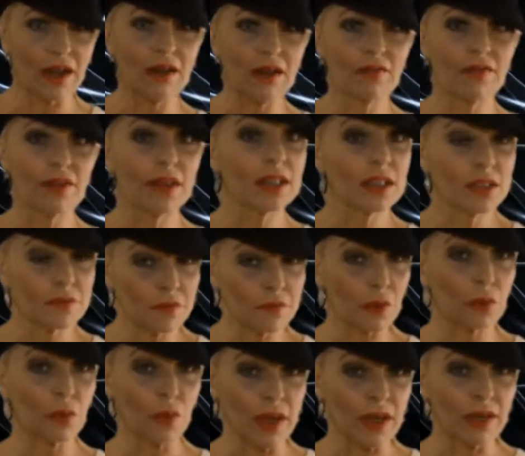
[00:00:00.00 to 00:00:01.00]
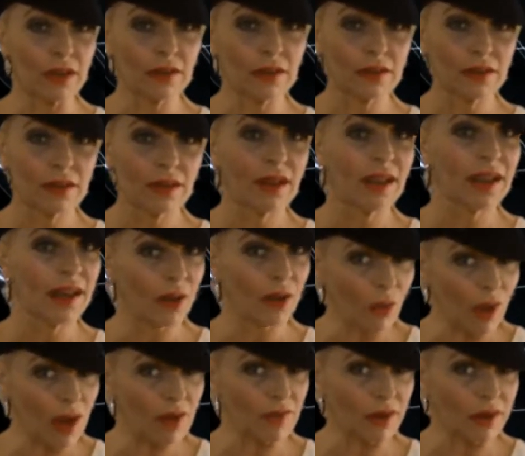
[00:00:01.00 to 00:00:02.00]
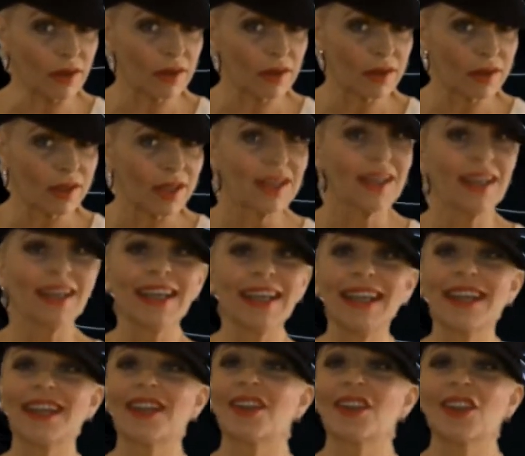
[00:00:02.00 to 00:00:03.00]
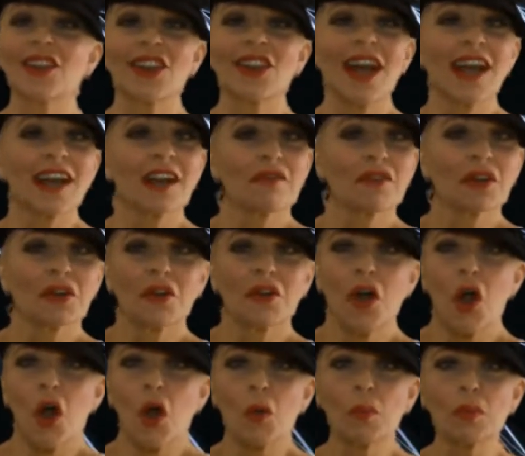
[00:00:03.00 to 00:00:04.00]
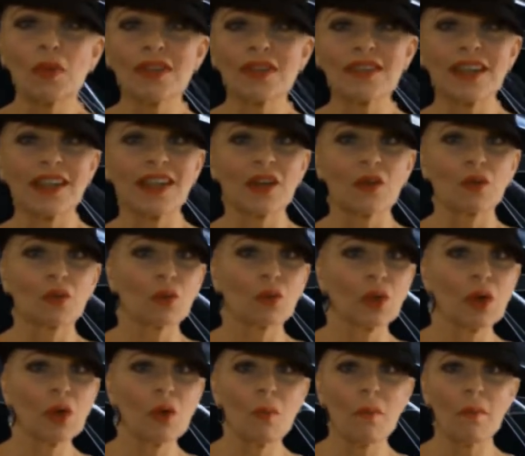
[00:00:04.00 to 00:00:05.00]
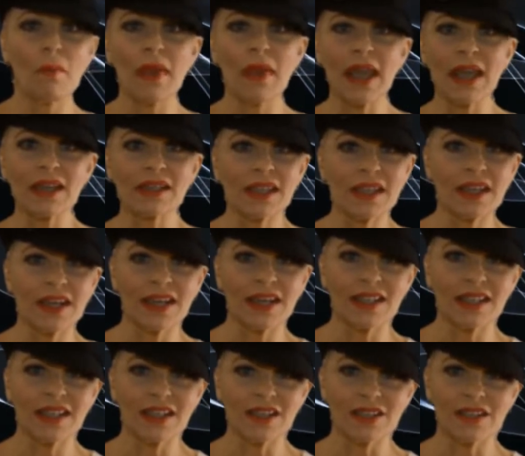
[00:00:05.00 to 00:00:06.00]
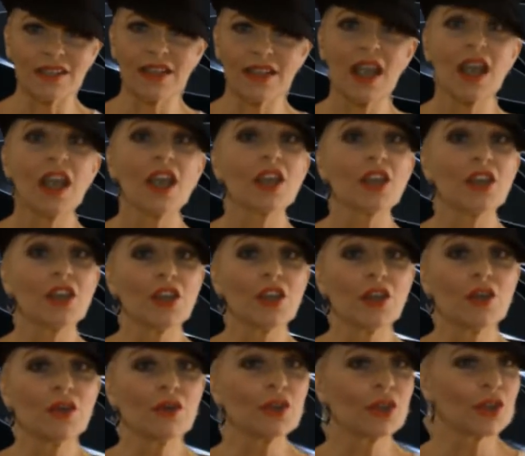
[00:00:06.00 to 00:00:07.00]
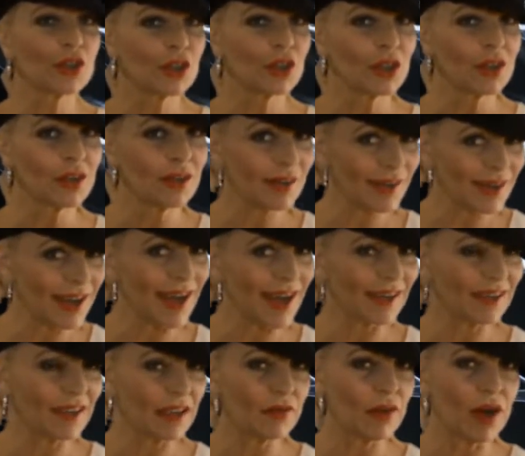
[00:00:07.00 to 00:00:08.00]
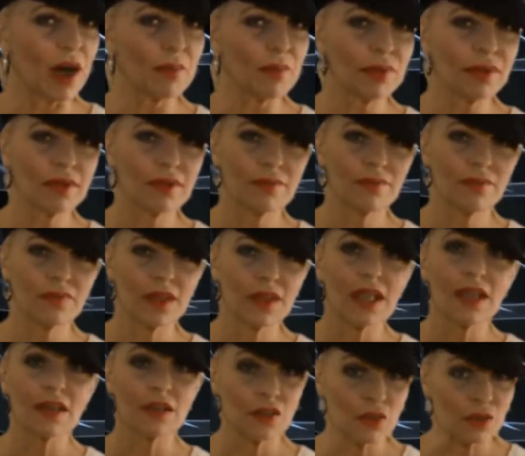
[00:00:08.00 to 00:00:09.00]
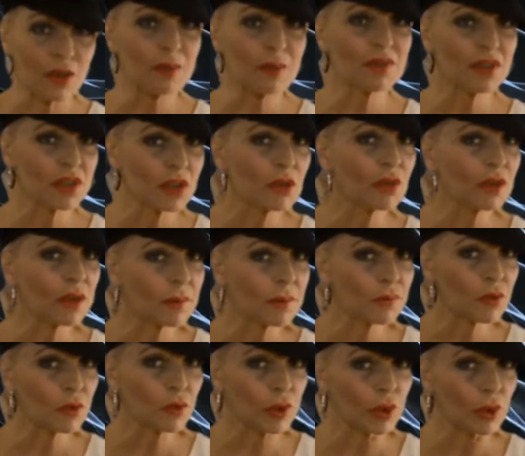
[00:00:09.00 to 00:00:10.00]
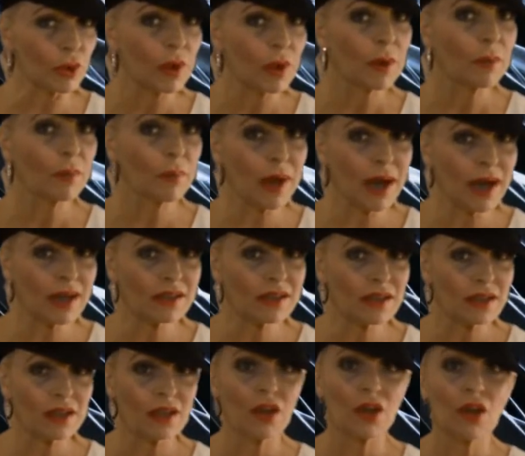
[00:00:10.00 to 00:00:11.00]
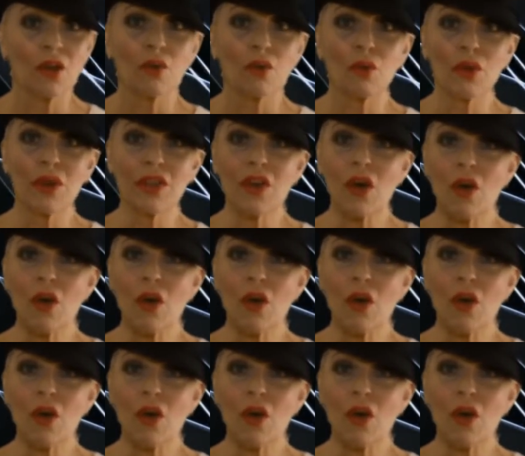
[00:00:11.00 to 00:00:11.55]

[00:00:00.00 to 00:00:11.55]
love, it's for real. However, in light of your hopeless and romantic ideals, you should not give up. Dreams do come true, but with